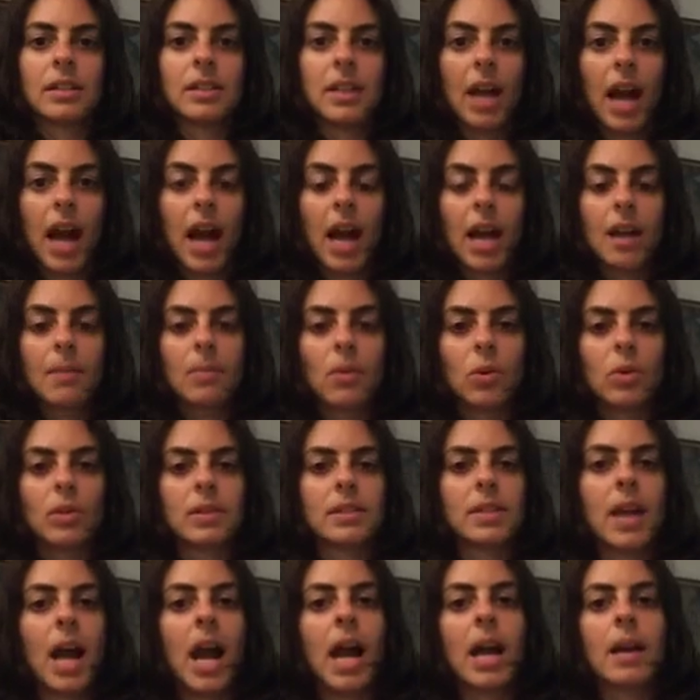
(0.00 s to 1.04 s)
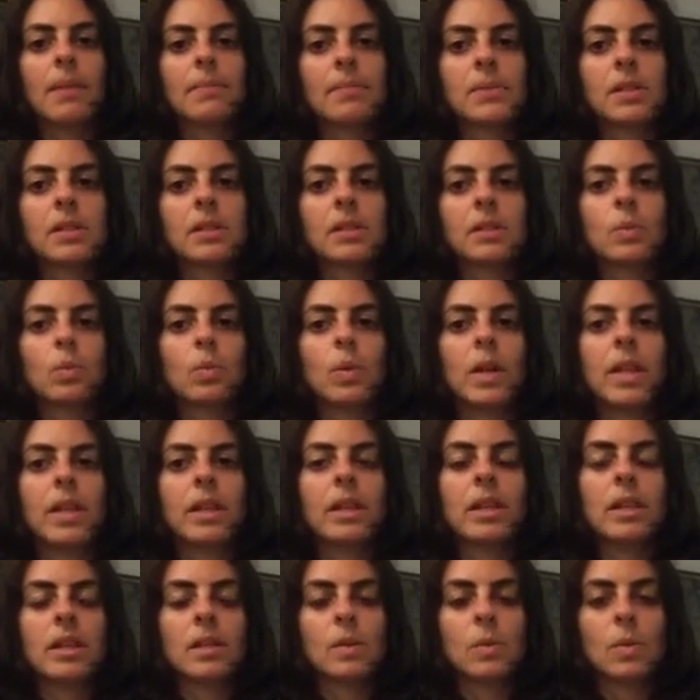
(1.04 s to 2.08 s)
a time or times when
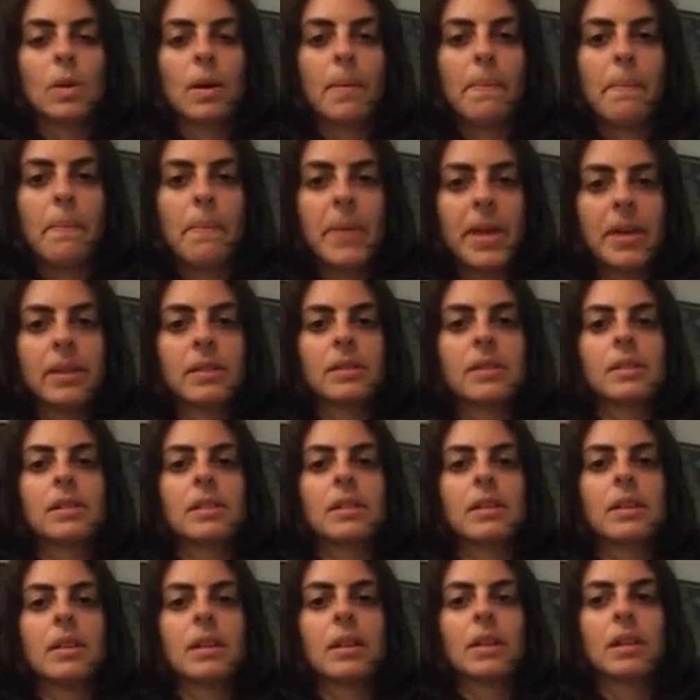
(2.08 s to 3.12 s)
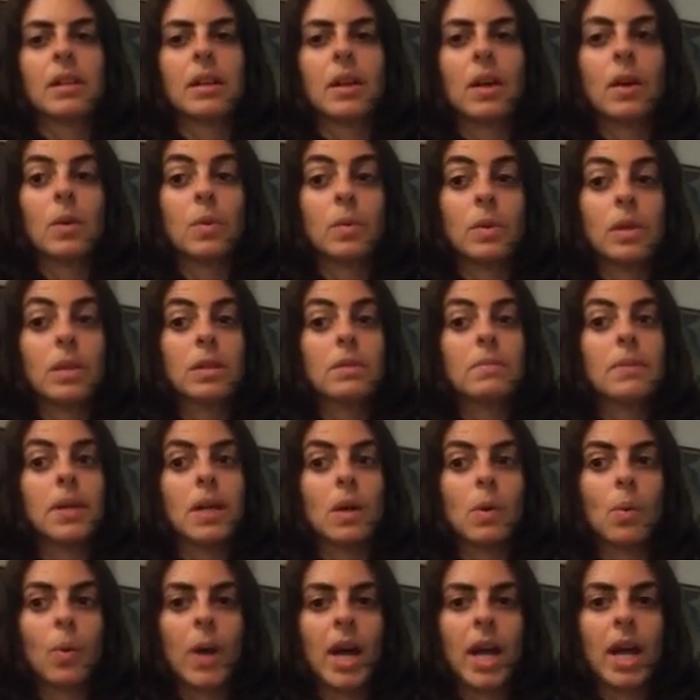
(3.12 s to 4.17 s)
these were missed in a really
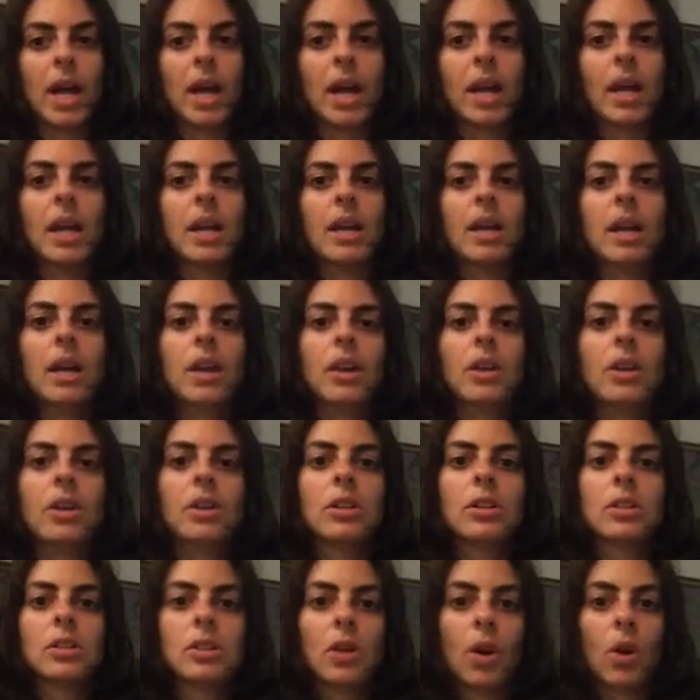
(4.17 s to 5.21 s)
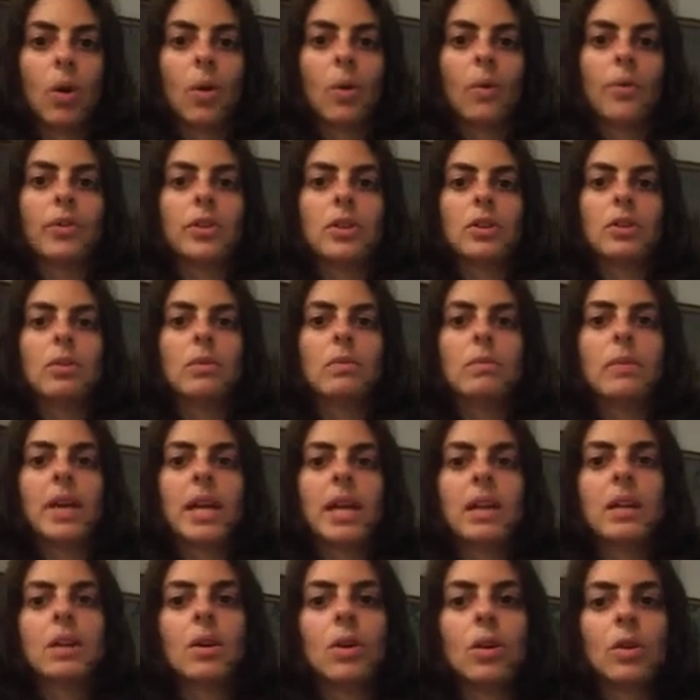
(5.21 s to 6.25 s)
big way. So you
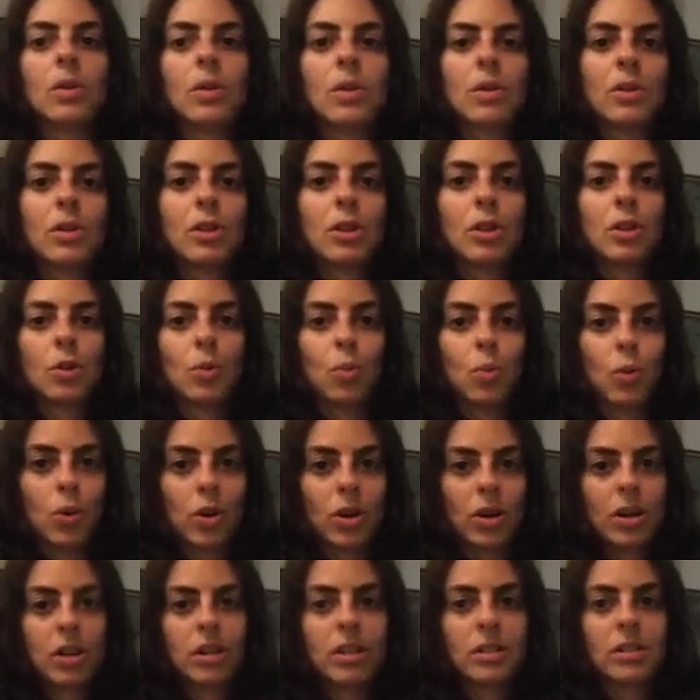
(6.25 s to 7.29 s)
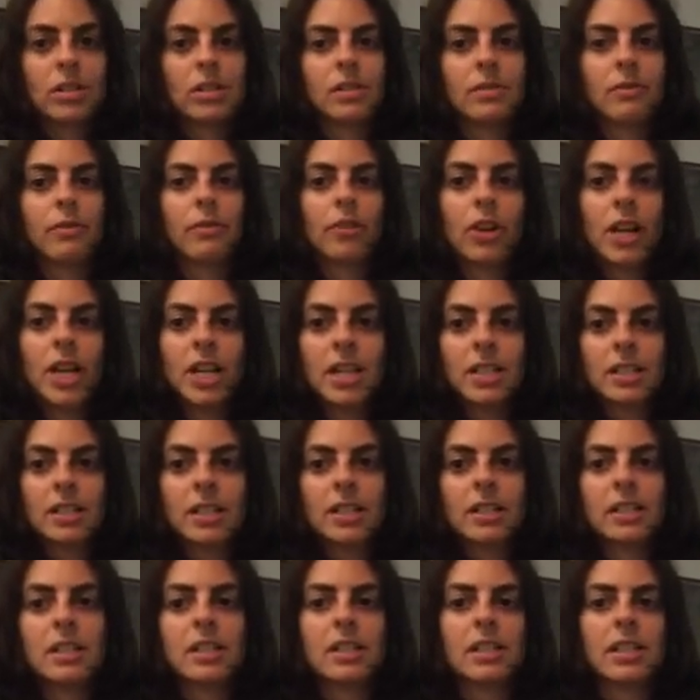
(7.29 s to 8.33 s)
may know the words,
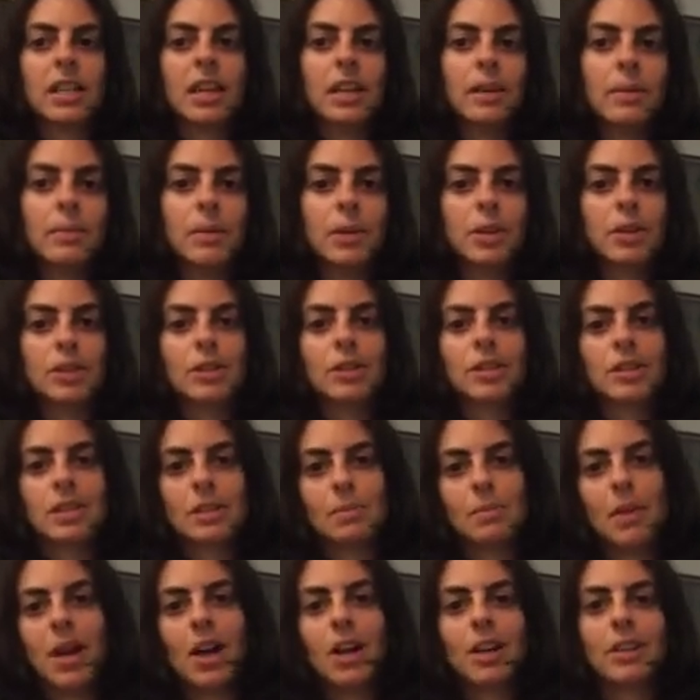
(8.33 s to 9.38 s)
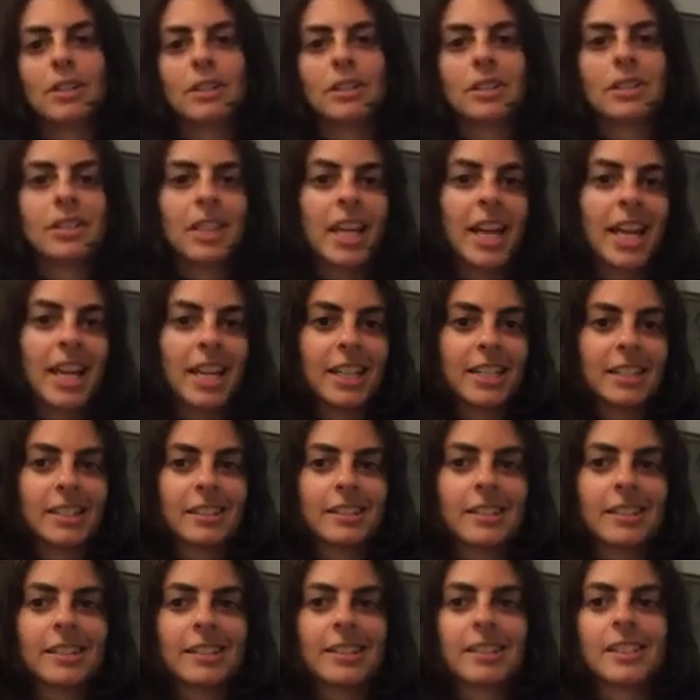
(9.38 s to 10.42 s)
phrases, images, smells,
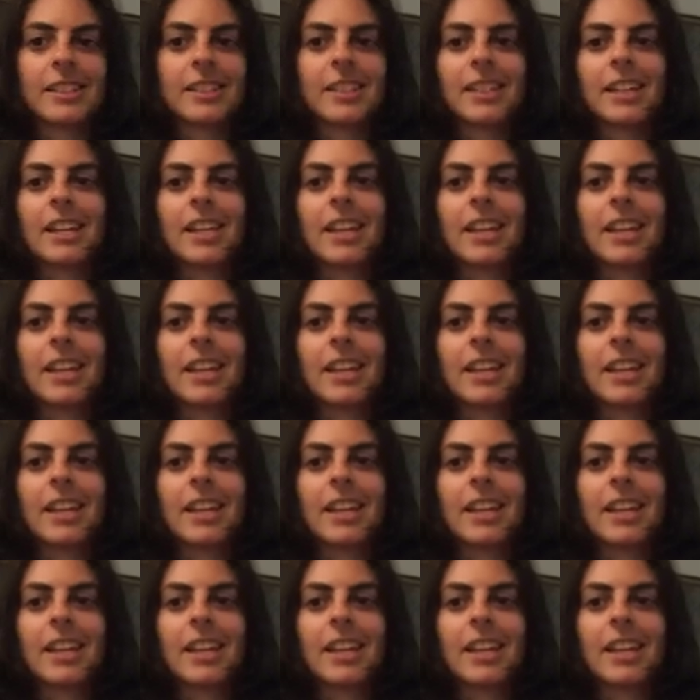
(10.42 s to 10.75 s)
tastes,